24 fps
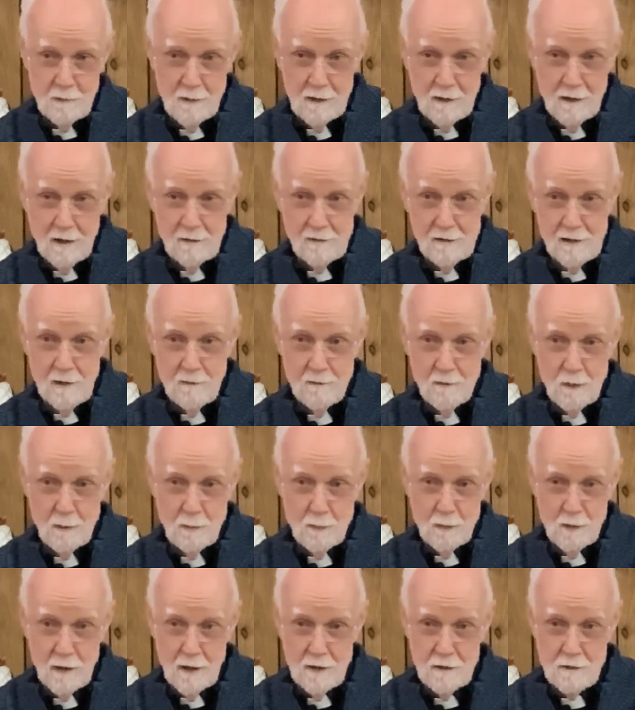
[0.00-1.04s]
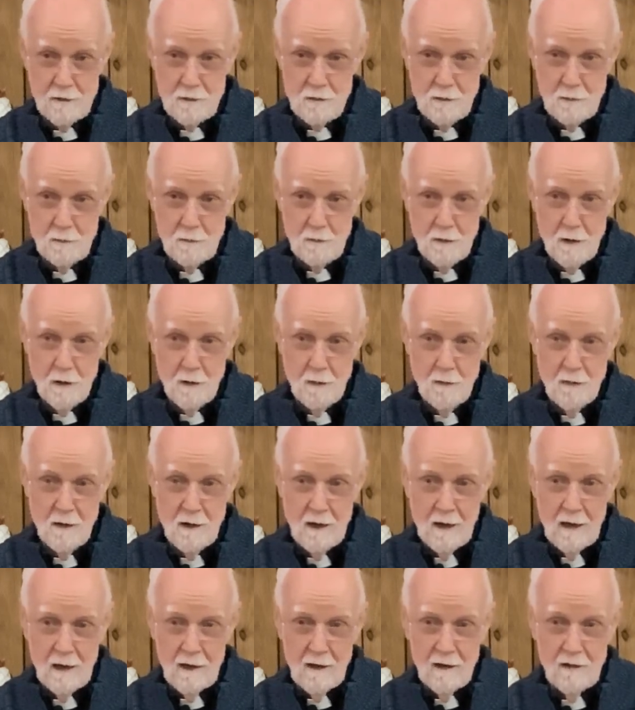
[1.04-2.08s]
because every priest, you know,
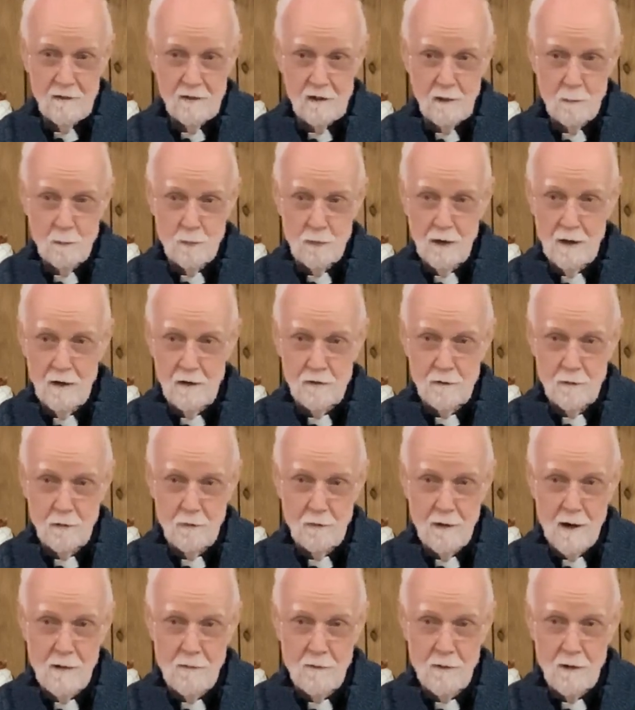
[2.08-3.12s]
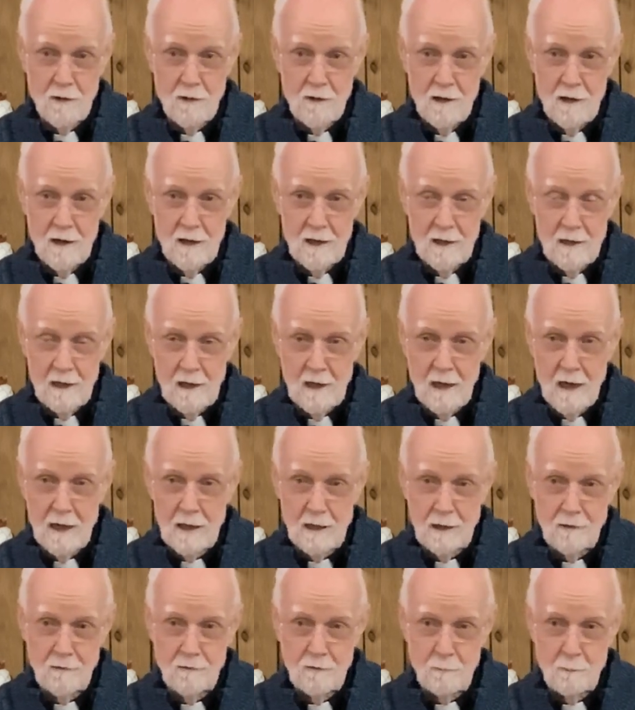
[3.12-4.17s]
is a priest forever in the
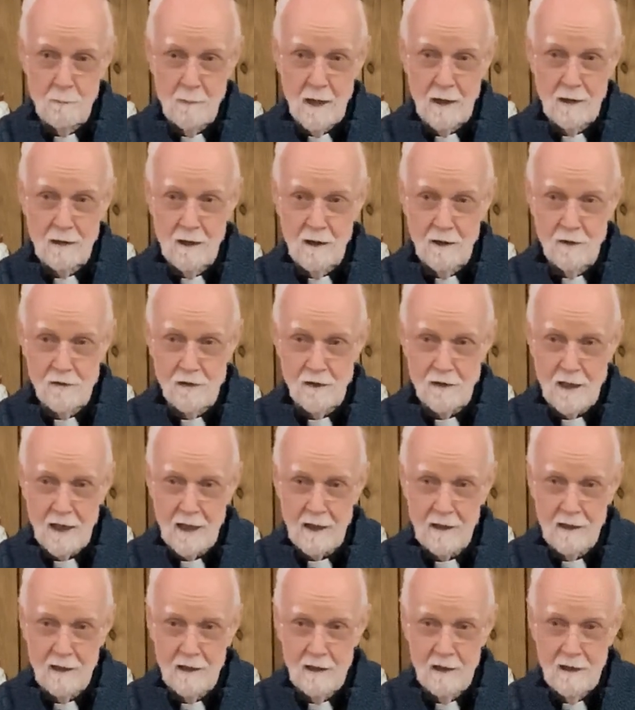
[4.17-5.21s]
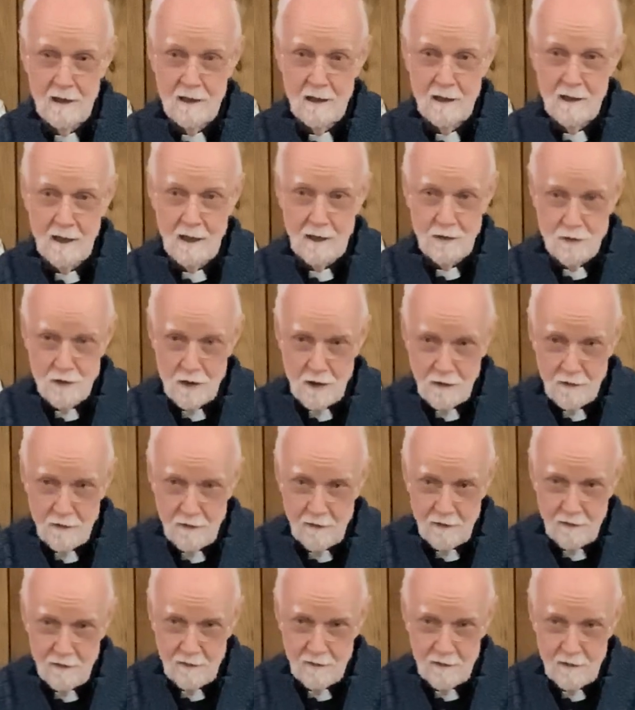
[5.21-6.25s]
line of Melchizedek, like
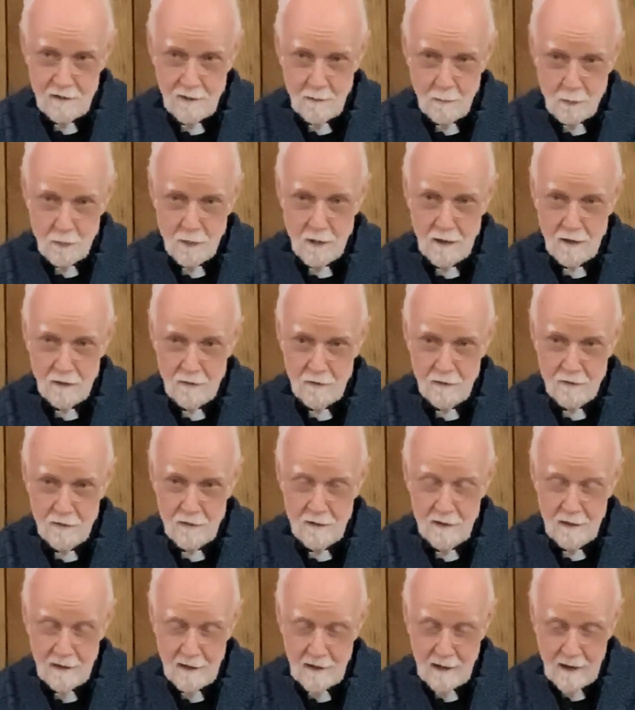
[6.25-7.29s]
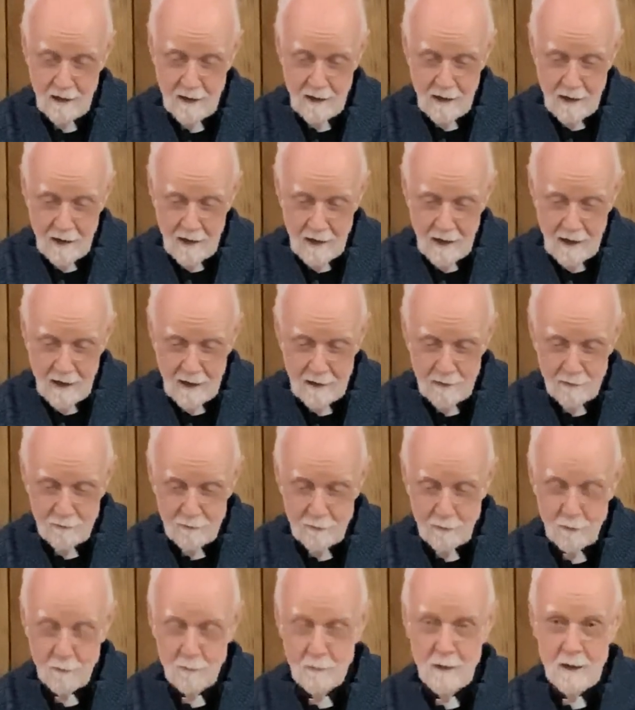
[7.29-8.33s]
Jesus, the priest. And
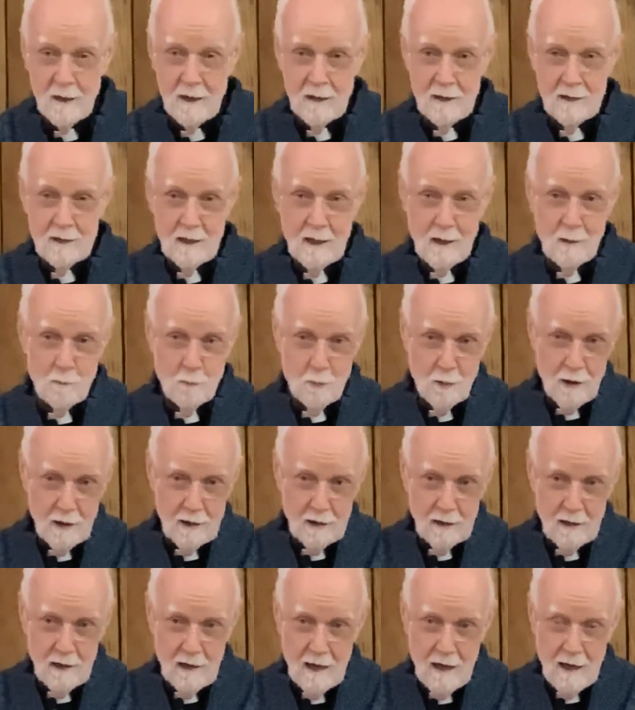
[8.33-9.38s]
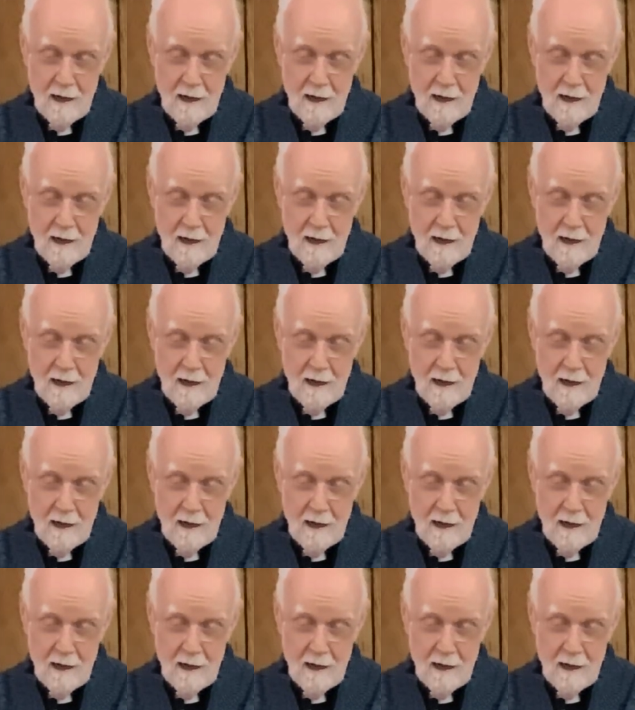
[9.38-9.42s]
so they bring